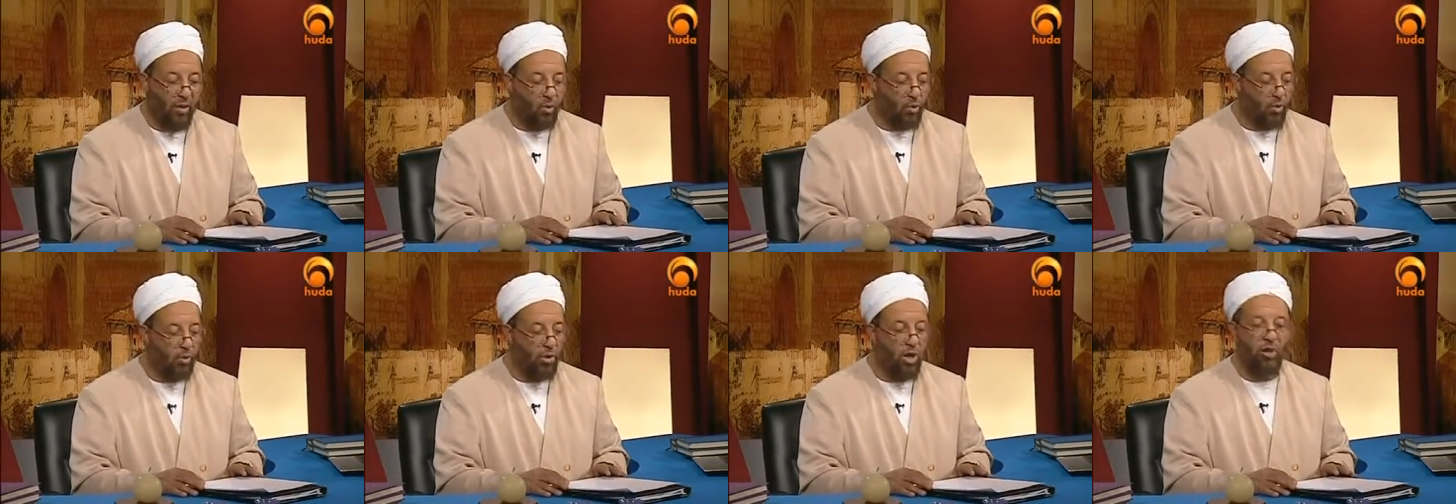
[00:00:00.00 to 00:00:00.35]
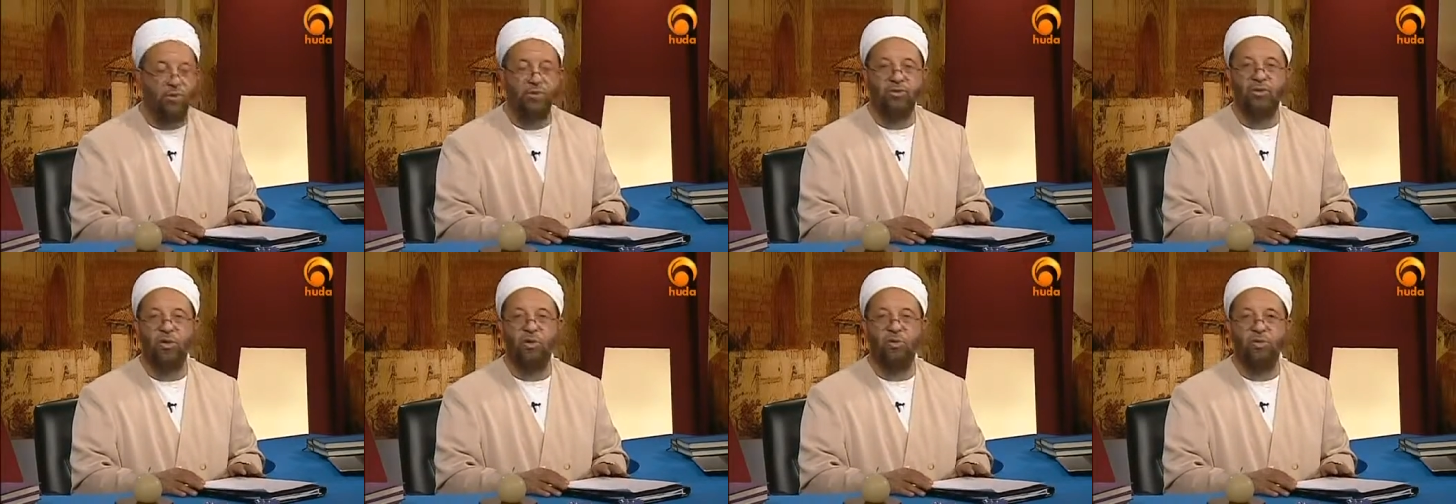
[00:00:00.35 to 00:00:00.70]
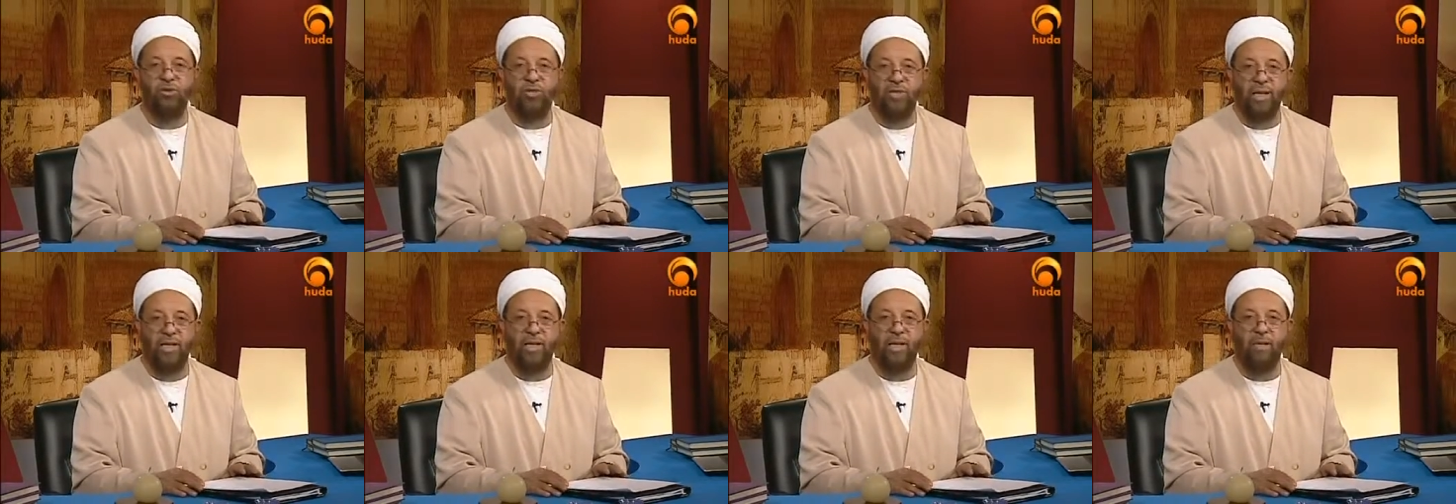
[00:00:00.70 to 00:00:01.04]
would also
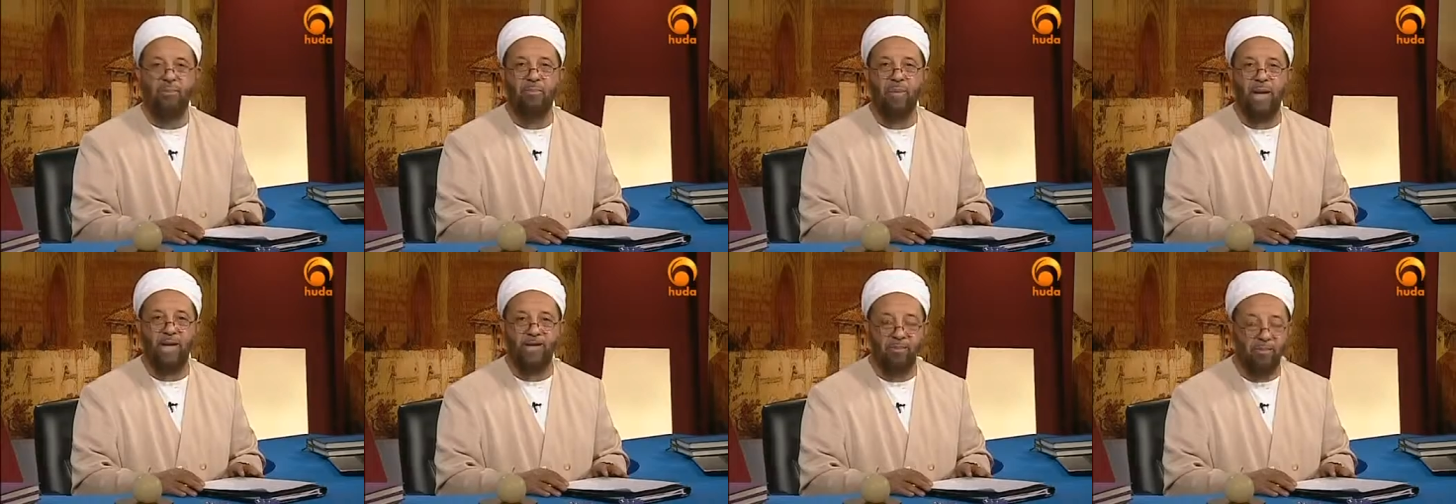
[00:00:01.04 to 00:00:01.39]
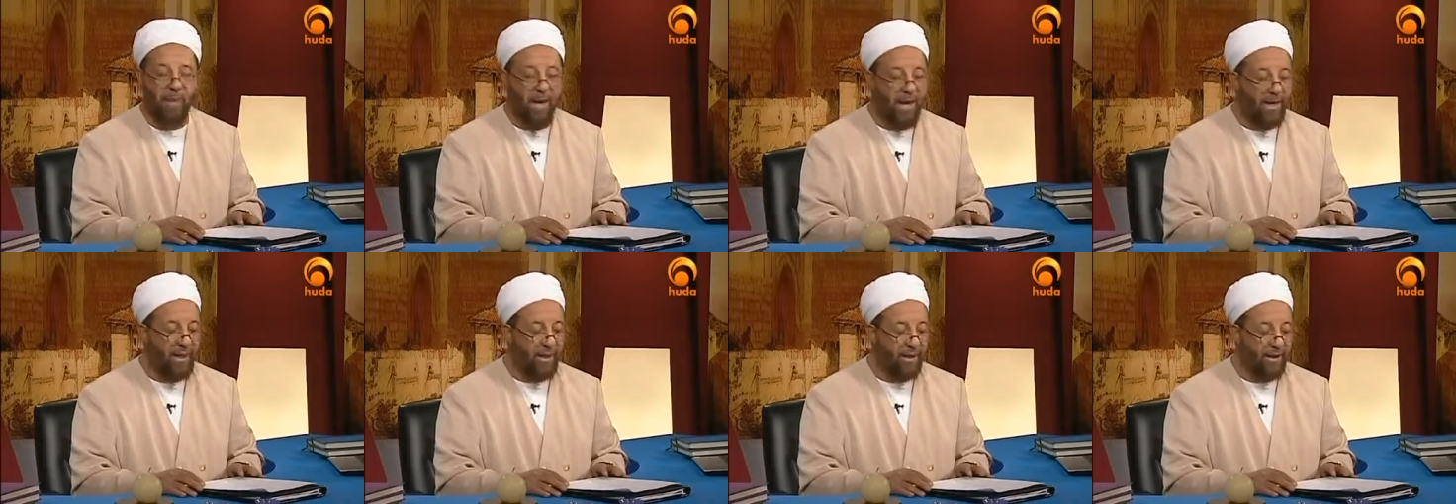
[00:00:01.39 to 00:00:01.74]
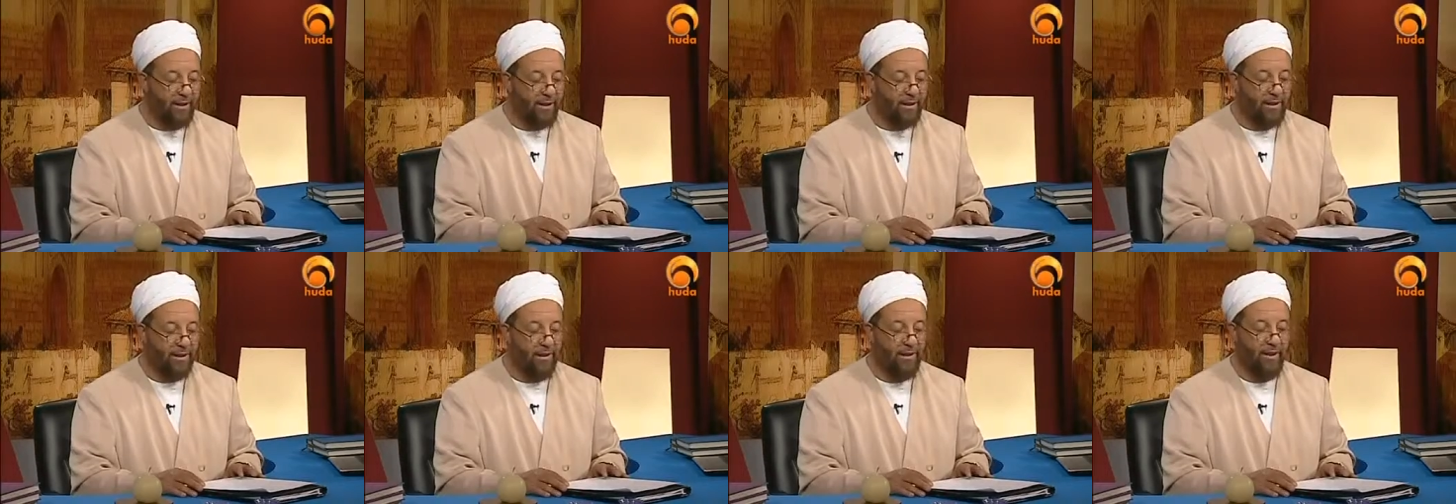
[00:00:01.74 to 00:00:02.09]
study
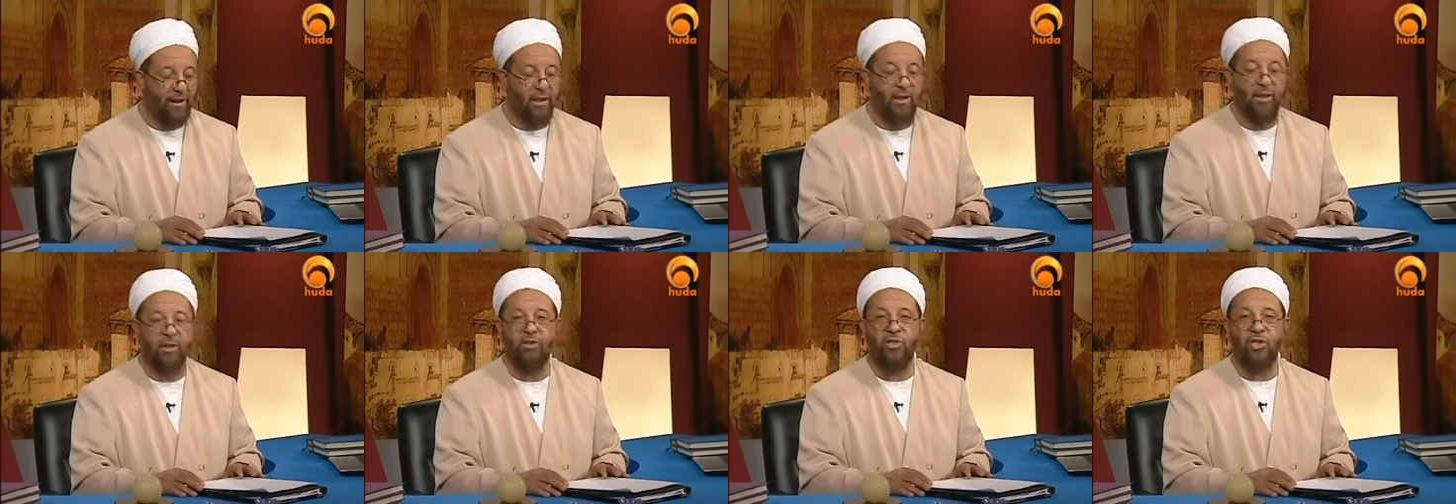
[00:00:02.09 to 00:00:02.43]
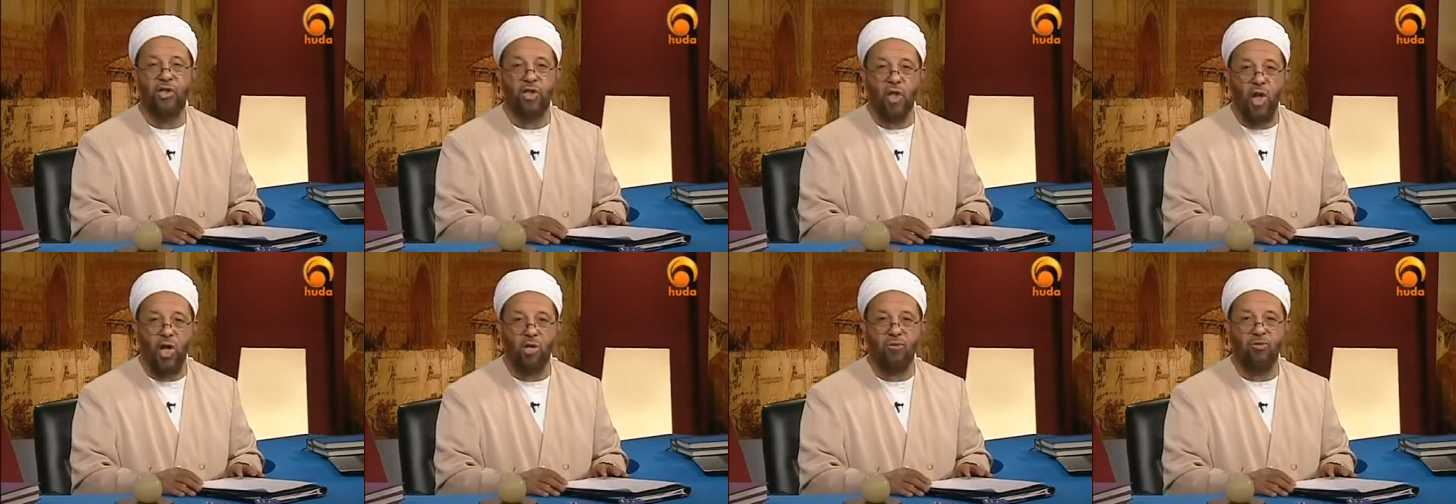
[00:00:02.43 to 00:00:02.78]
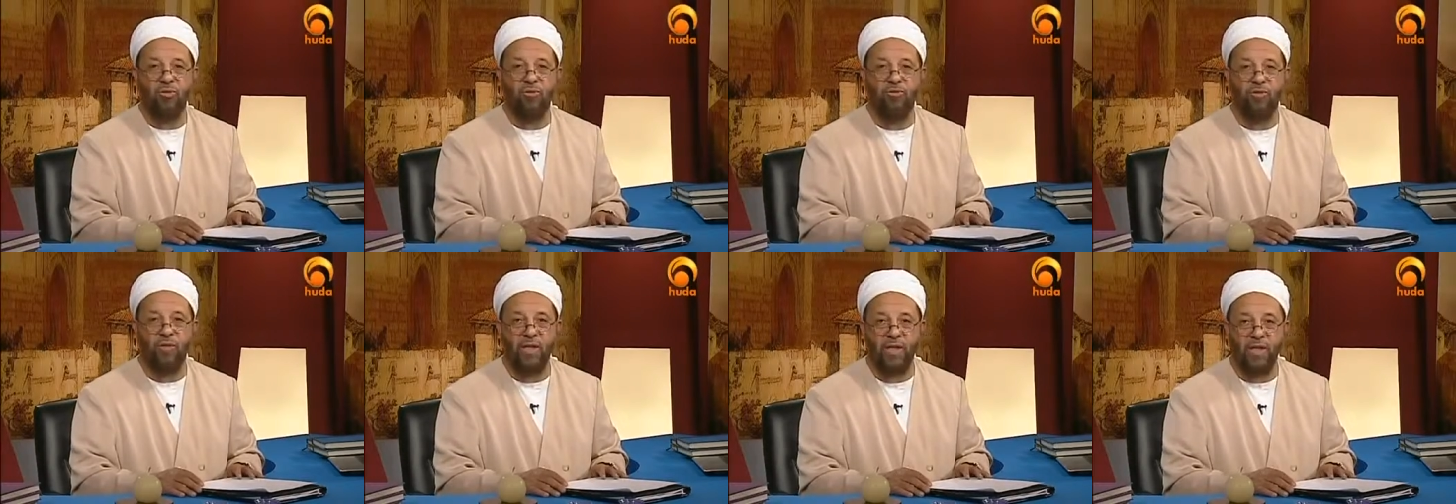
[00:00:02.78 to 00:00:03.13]
mathematics,
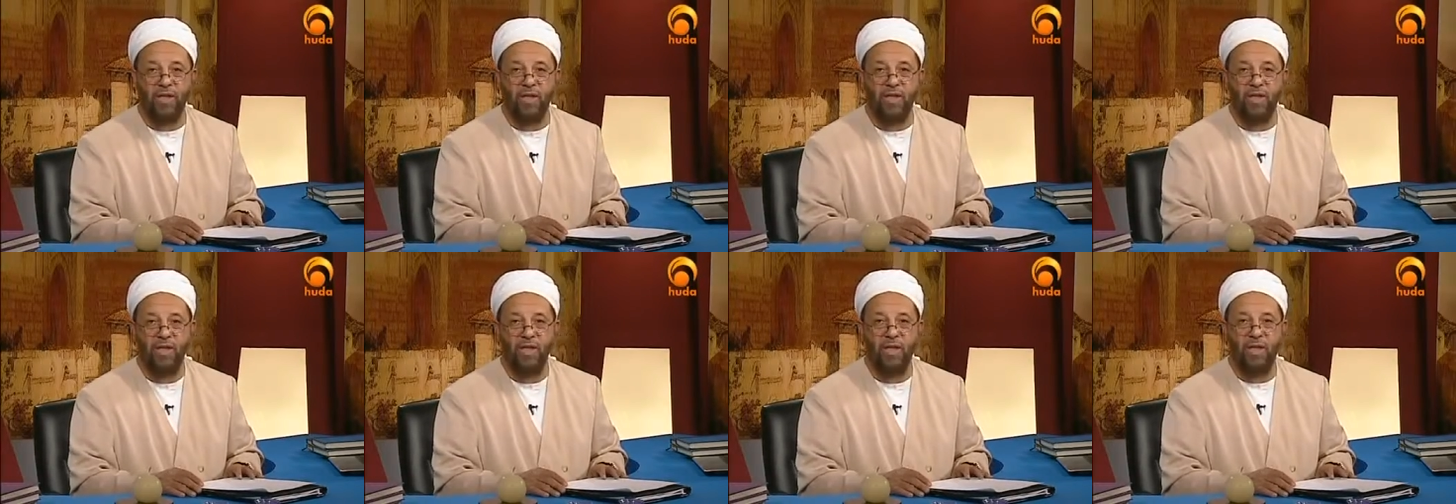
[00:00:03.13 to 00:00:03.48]
geography,